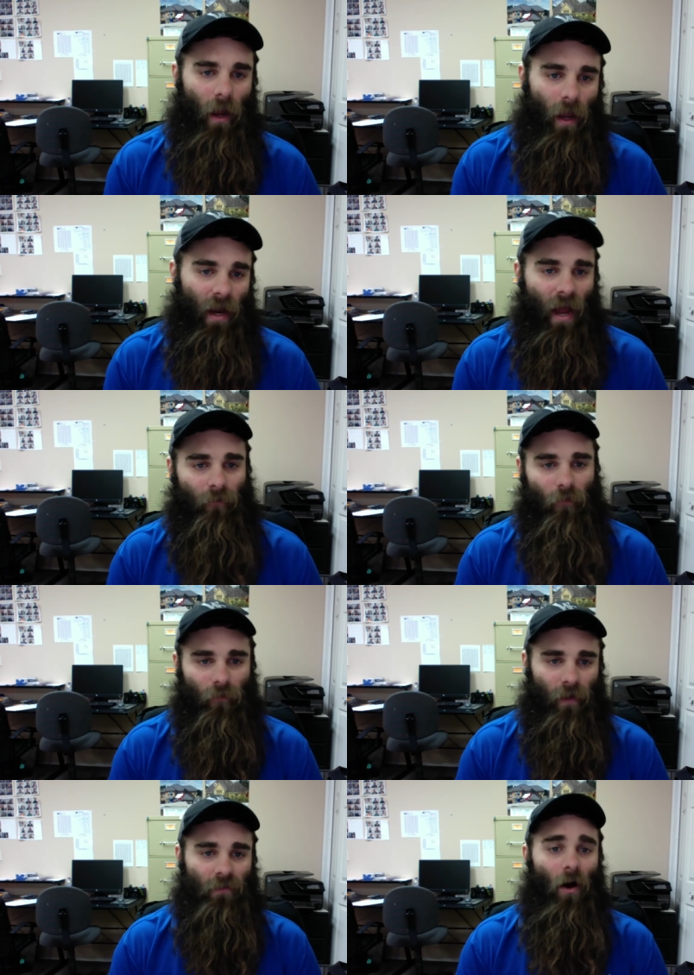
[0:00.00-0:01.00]
and After
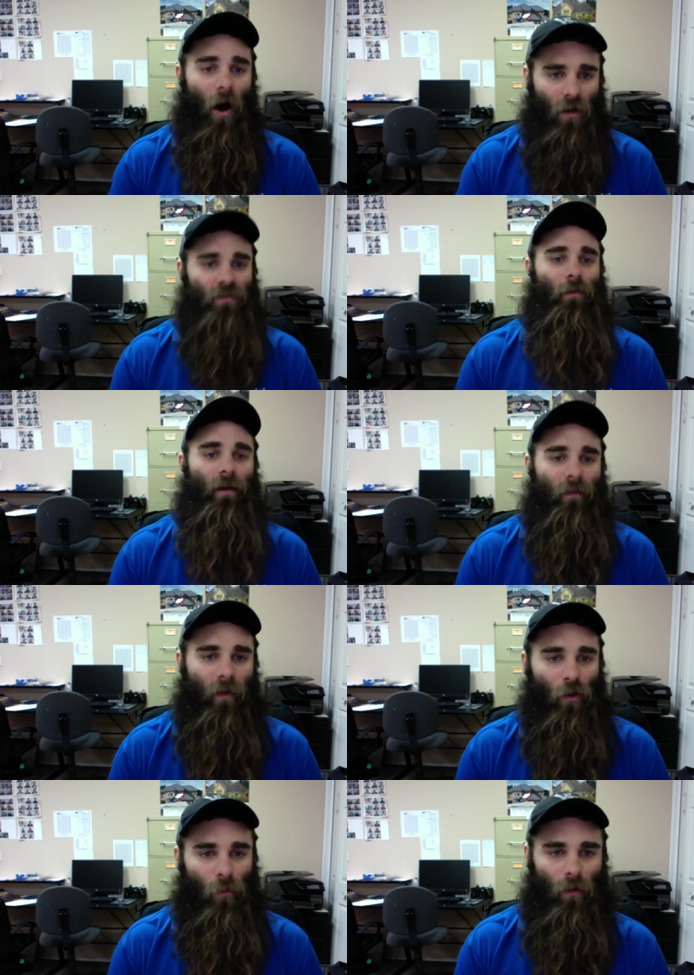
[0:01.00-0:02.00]
Effects will also be
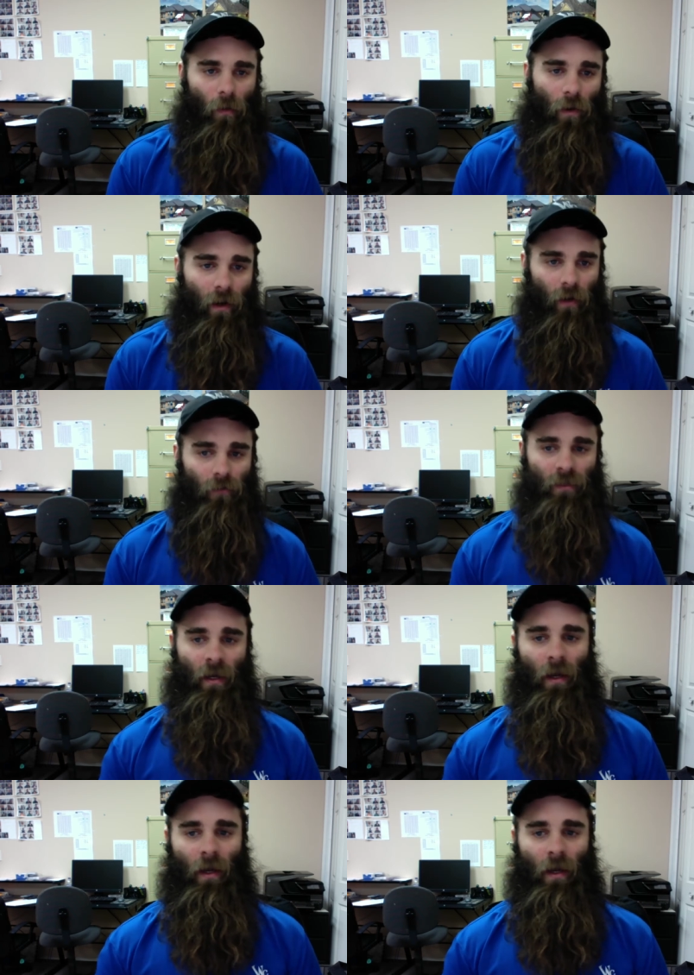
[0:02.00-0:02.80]
available on Windows.